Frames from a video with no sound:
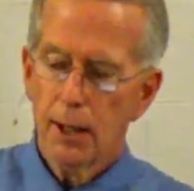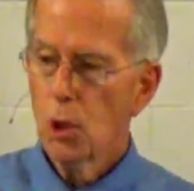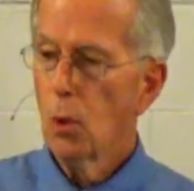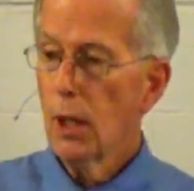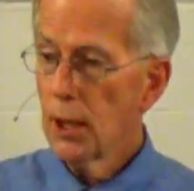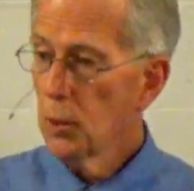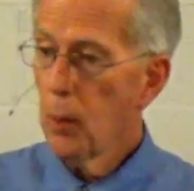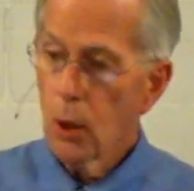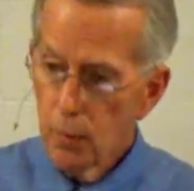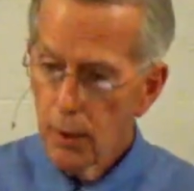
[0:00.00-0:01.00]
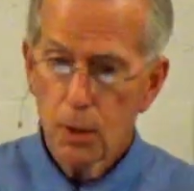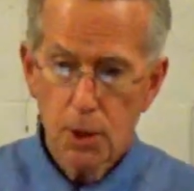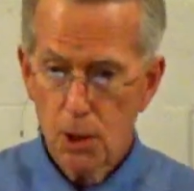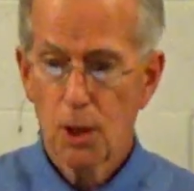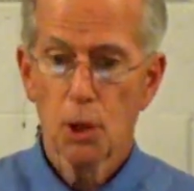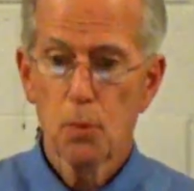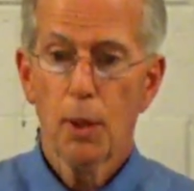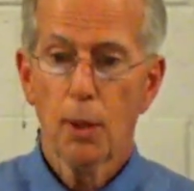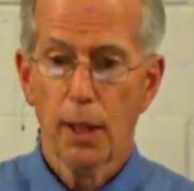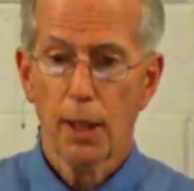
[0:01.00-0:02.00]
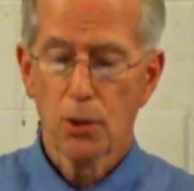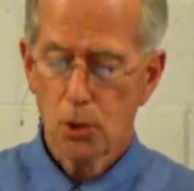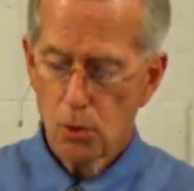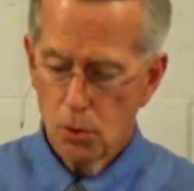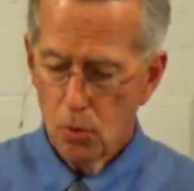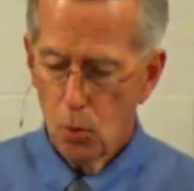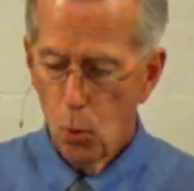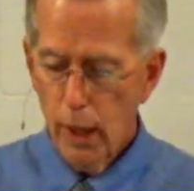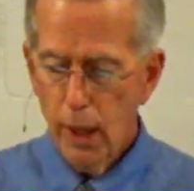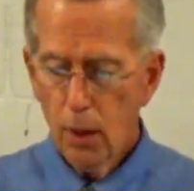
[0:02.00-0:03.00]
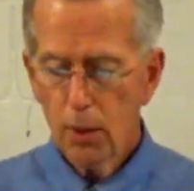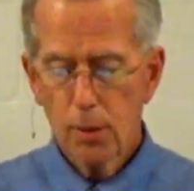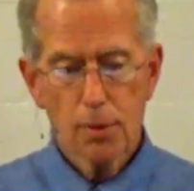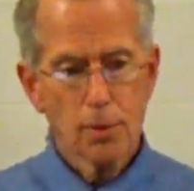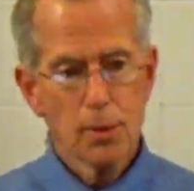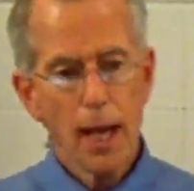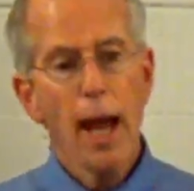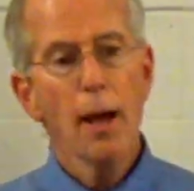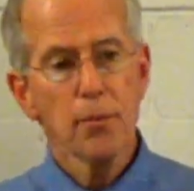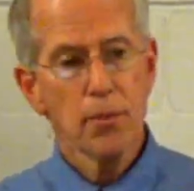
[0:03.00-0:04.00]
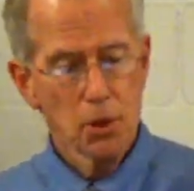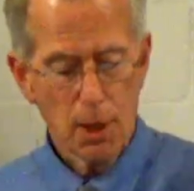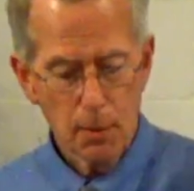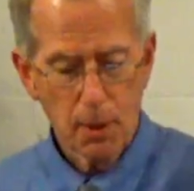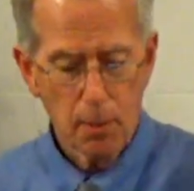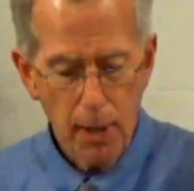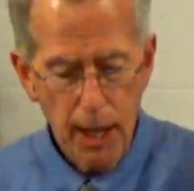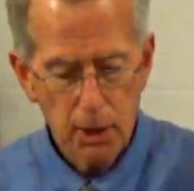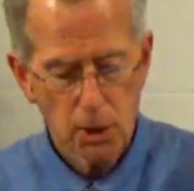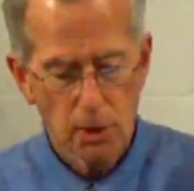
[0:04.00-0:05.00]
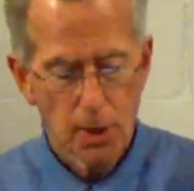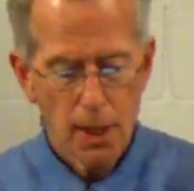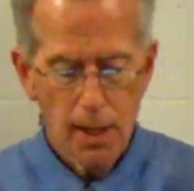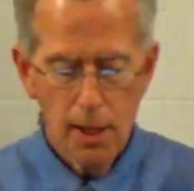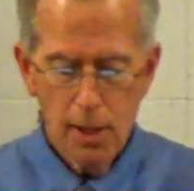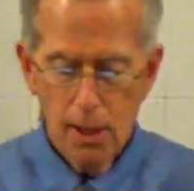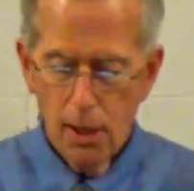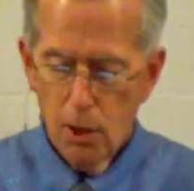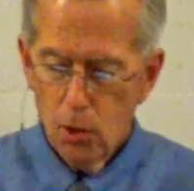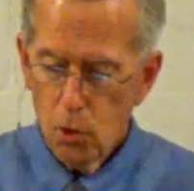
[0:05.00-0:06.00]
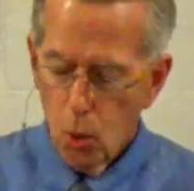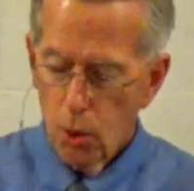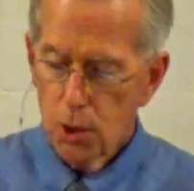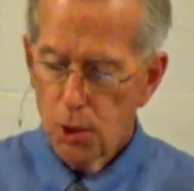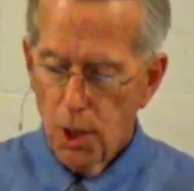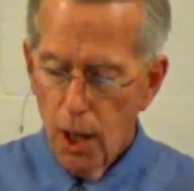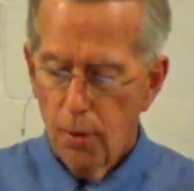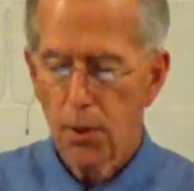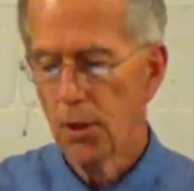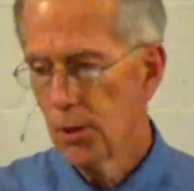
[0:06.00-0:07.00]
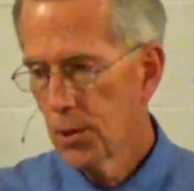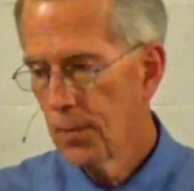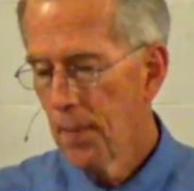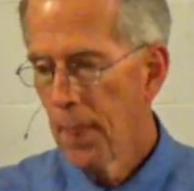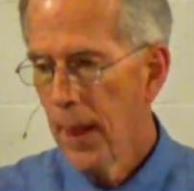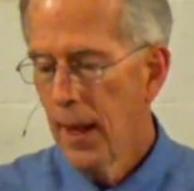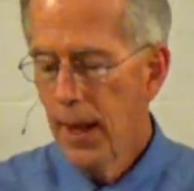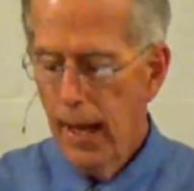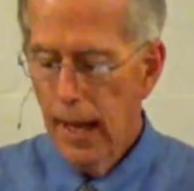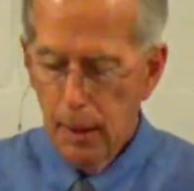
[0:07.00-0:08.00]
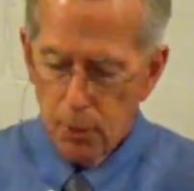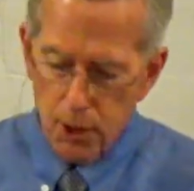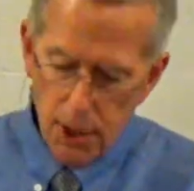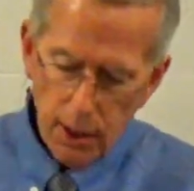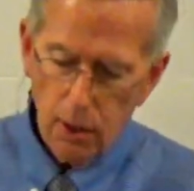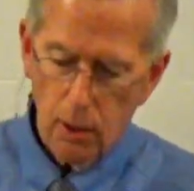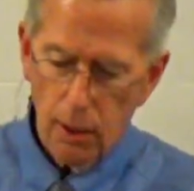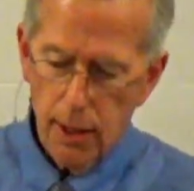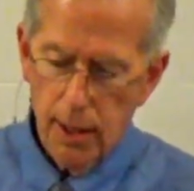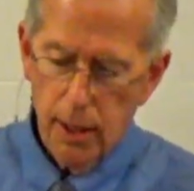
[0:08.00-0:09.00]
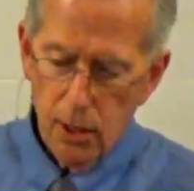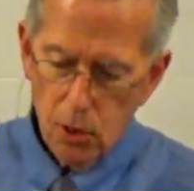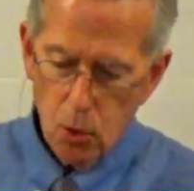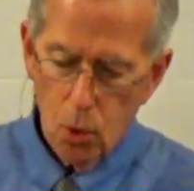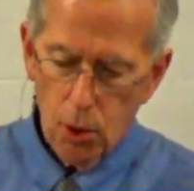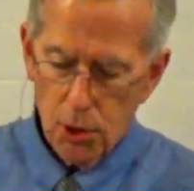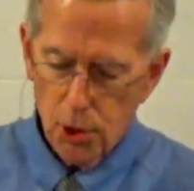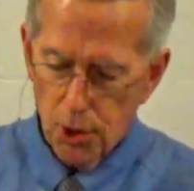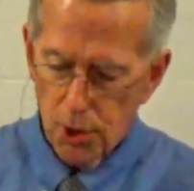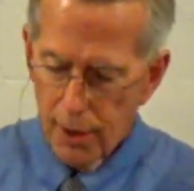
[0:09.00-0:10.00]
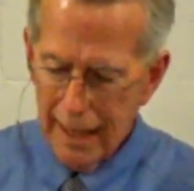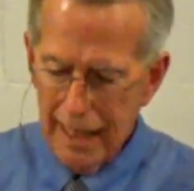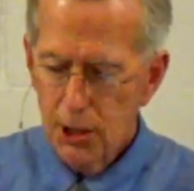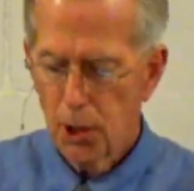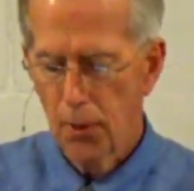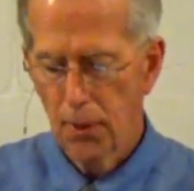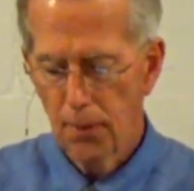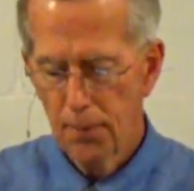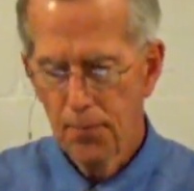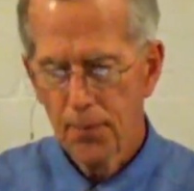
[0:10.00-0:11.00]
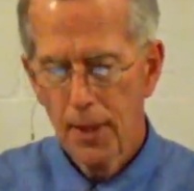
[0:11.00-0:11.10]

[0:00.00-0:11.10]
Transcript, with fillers: And so, as a part of our Christian experience, we are to have the same compassion towards others, and particularly towards each other.